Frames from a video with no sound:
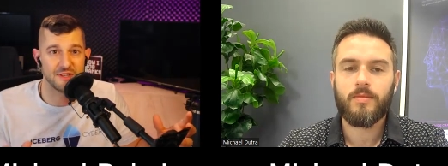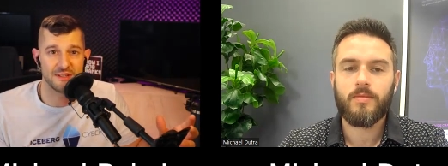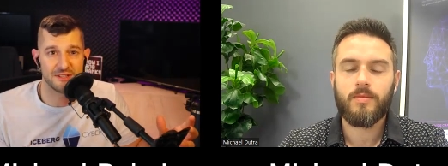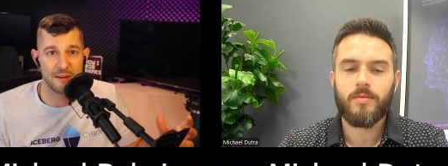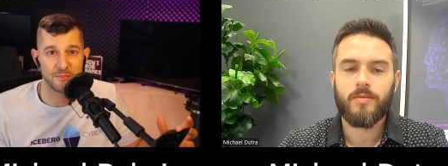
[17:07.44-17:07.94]

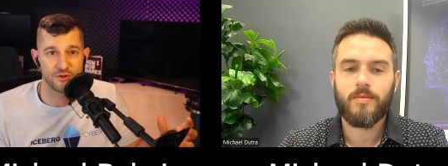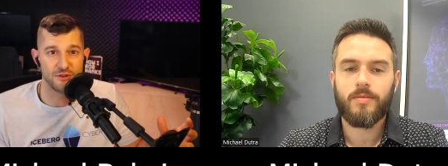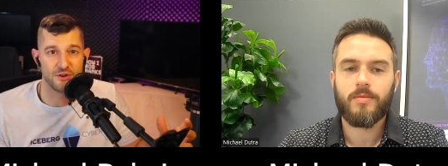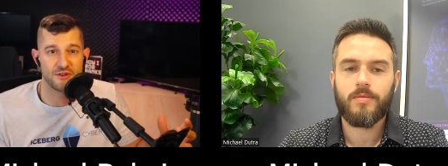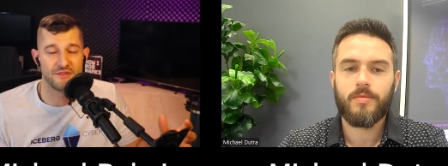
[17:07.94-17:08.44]
Speaker 1: temporal
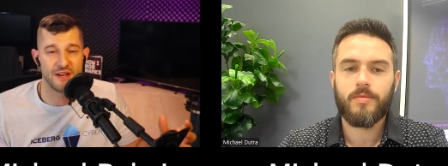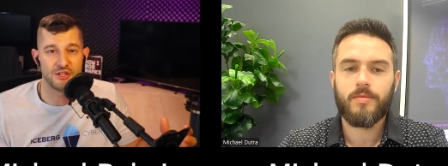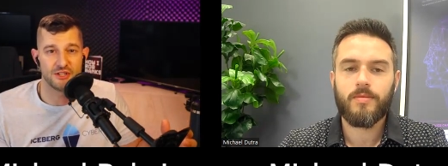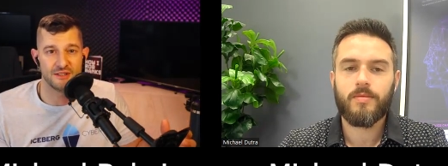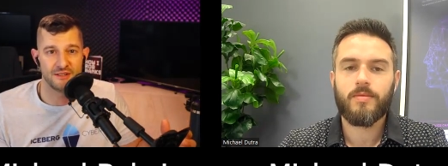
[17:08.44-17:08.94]

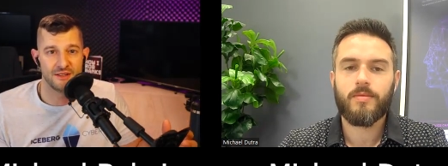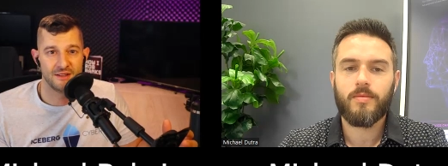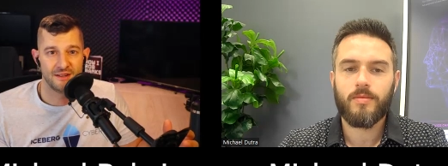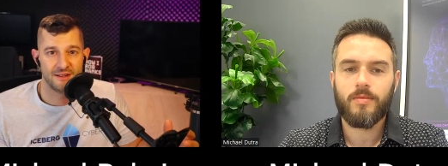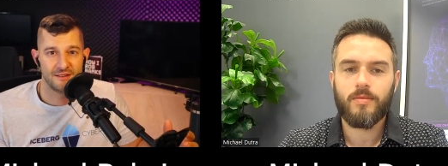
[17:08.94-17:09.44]
motivation
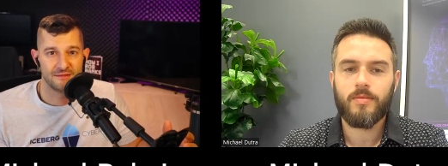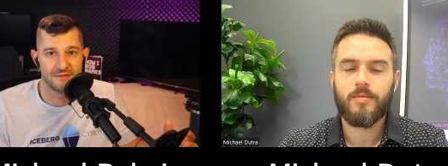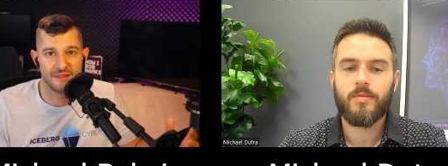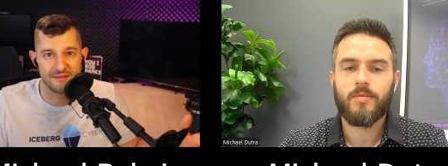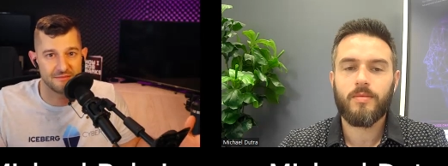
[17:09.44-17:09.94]
that
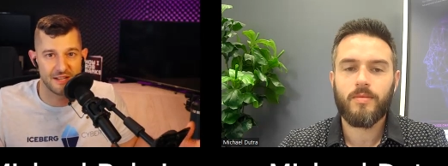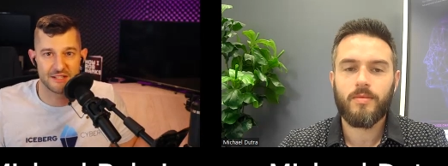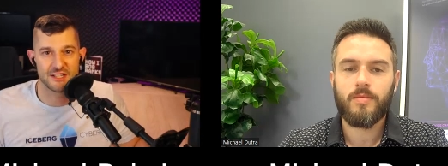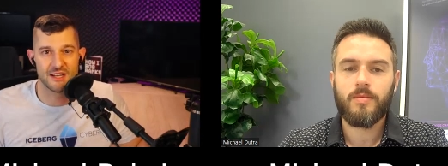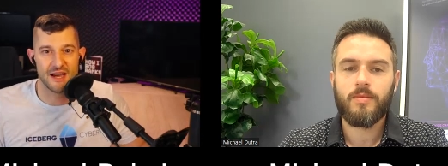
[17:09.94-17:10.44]
that
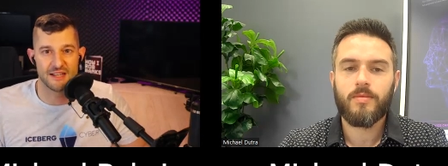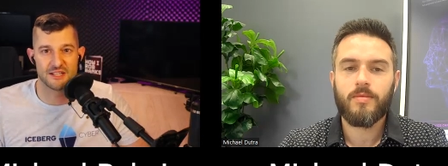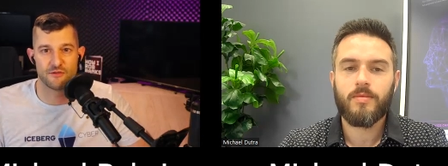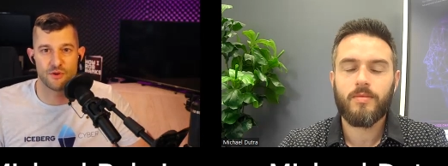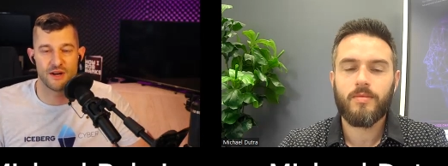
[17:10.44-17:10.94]
has given
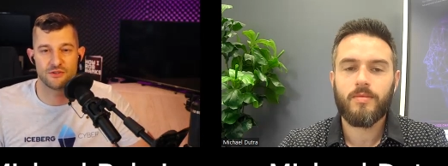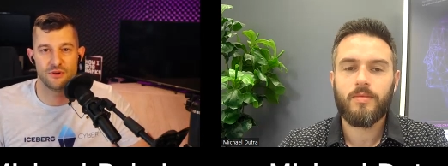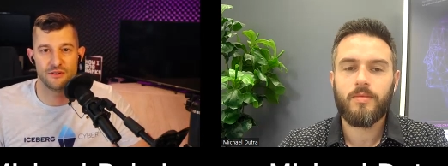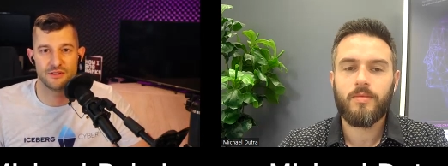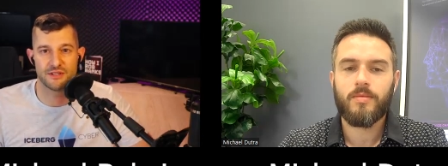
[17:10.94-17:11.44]
rise to all
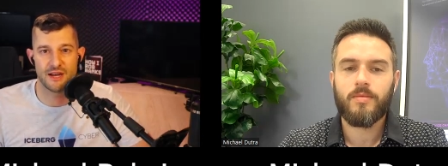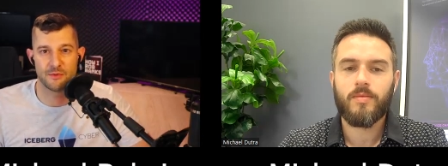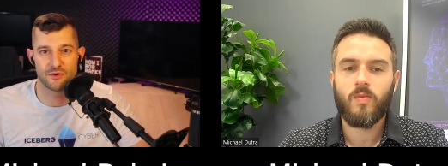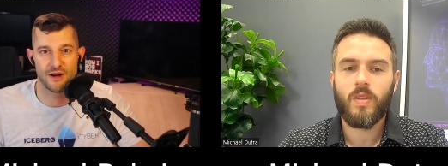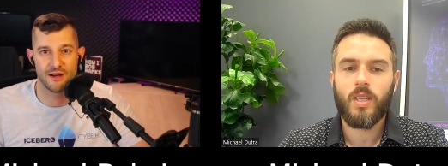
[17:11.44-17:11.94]
this
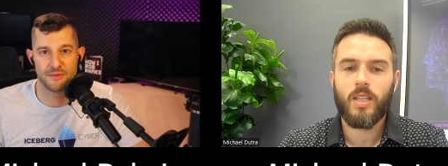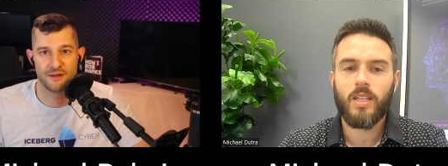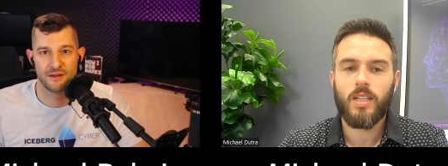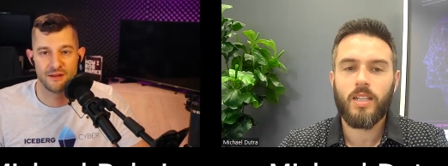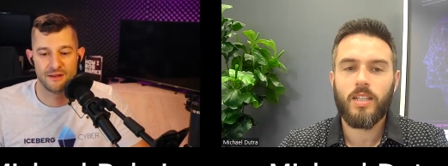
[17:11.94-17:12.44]
cybercrime.
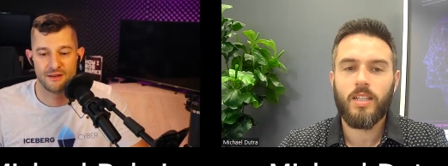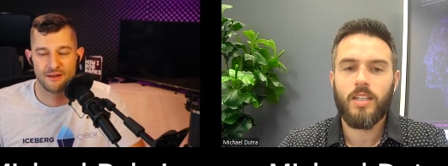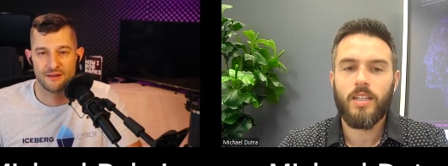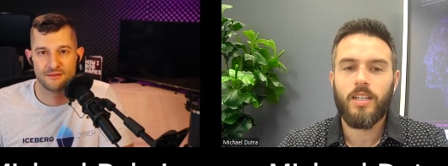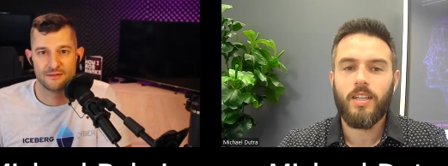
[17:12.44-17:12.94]

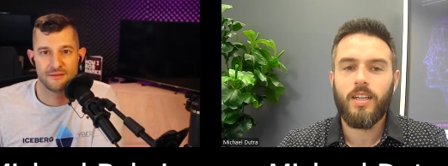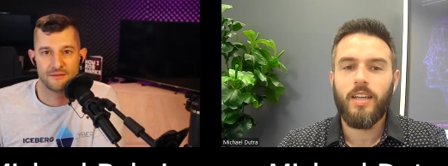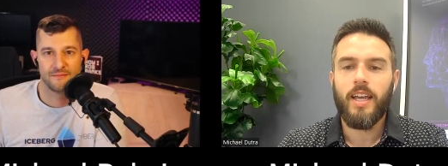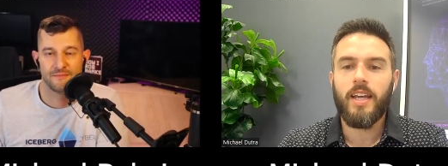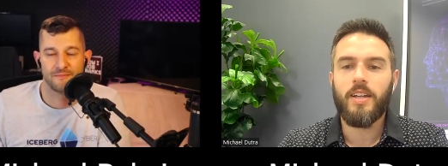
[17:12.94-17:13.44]

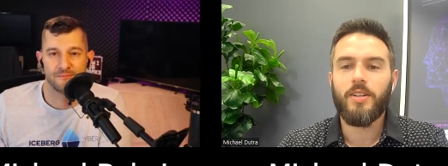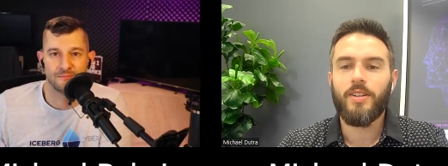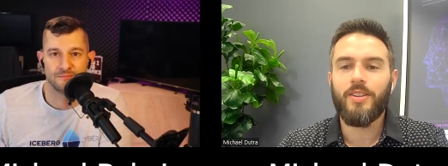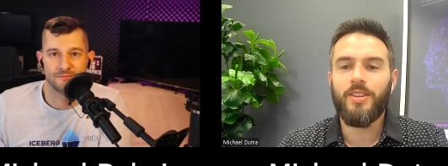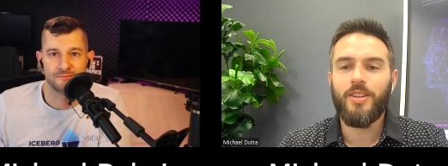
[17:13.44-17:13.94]

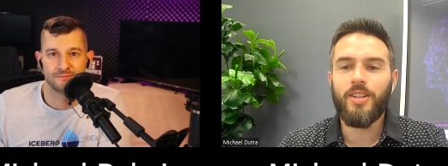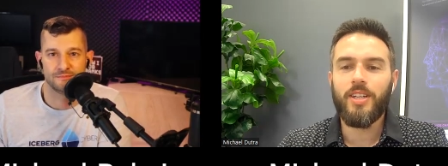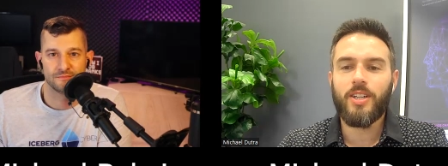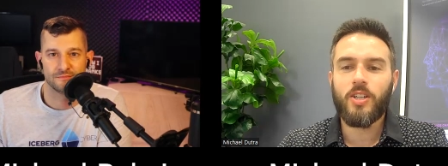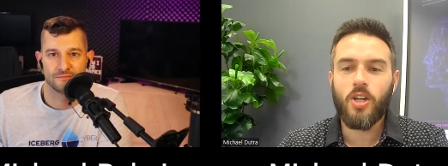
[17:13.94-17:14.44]
Speaker 2: And
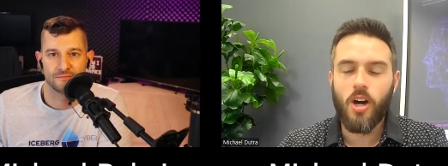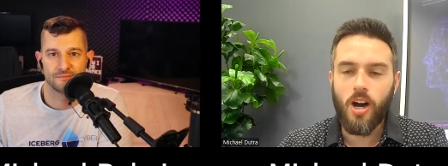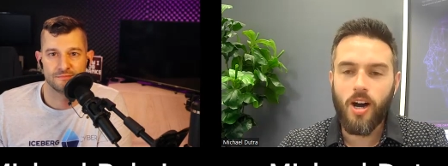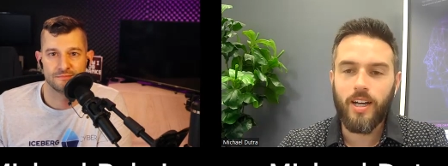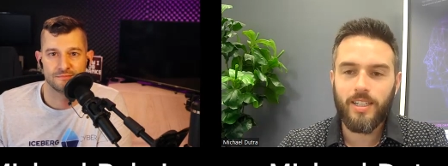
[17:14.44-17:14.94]
the
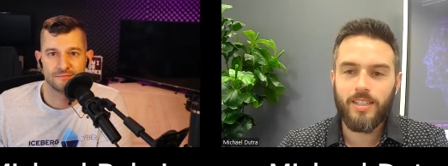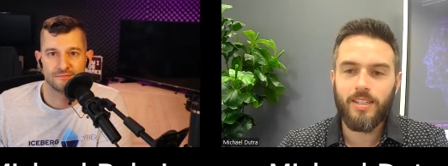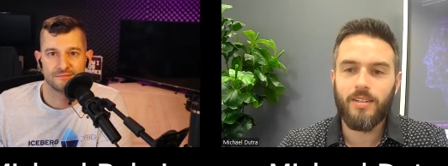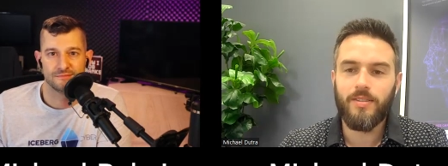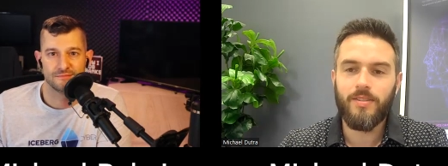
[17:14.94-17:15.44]

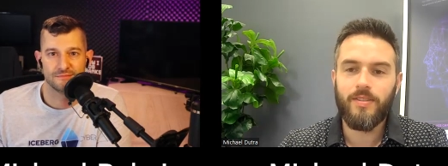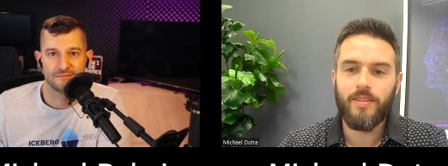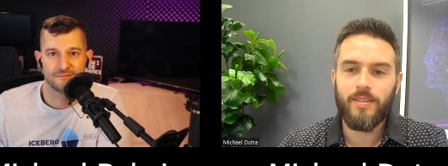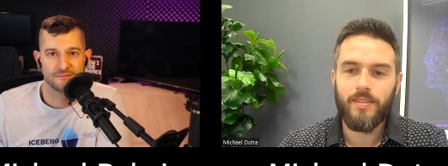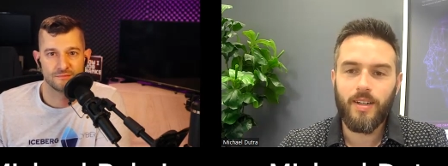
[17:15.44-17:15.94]
cost of
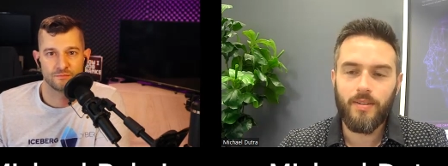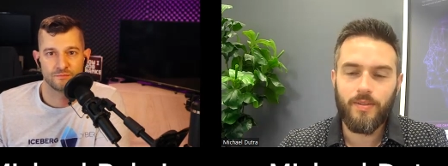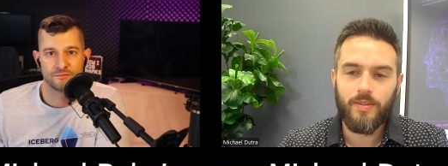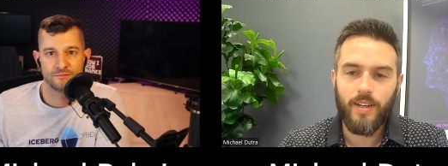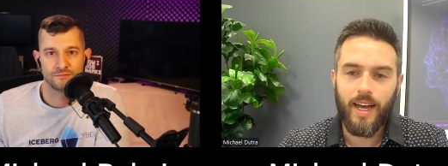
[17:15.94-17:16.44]

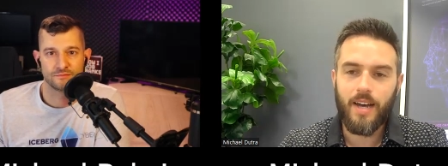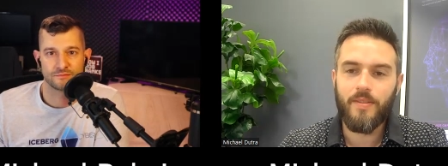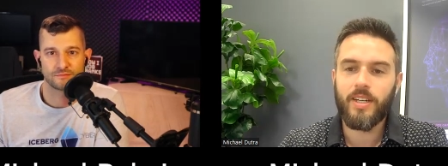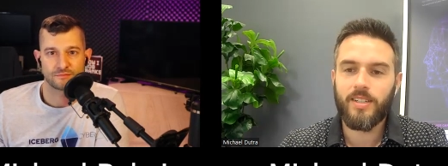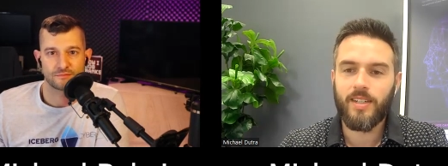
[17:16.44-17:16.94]
of
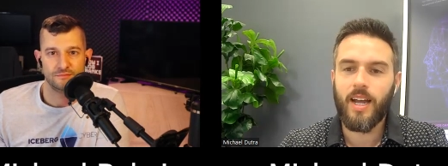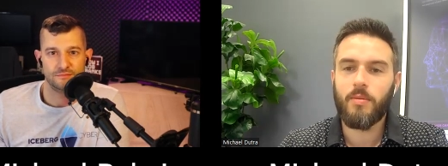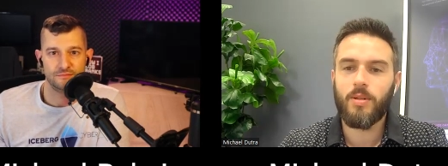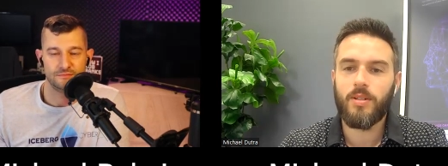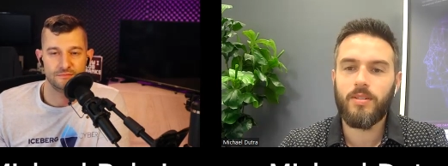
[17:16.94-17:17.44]
having a
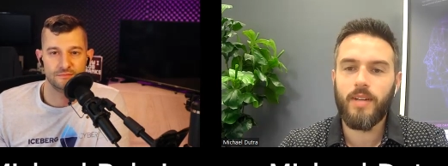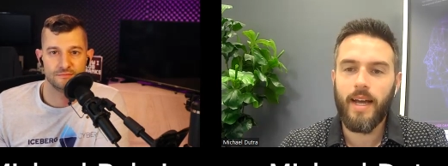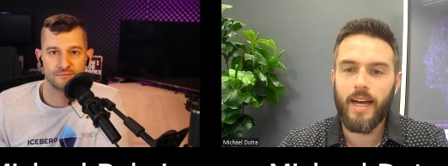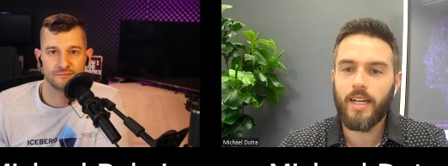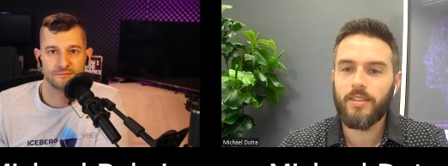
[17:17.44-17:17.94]
cyber
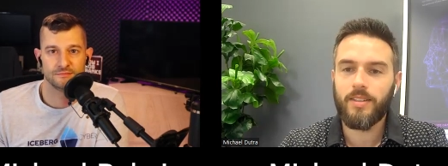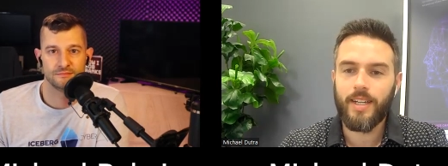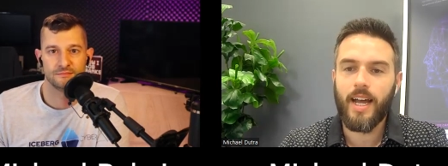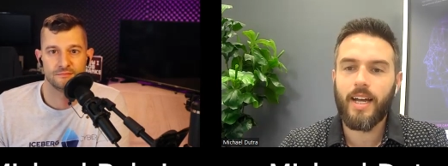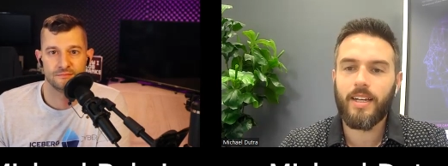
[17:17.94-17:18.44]
hack or
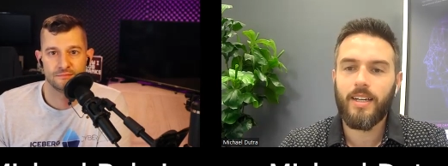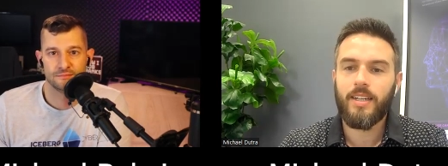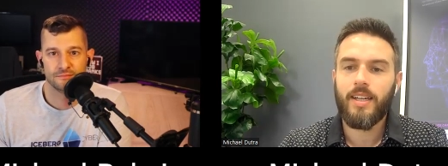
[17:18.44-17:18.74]
attack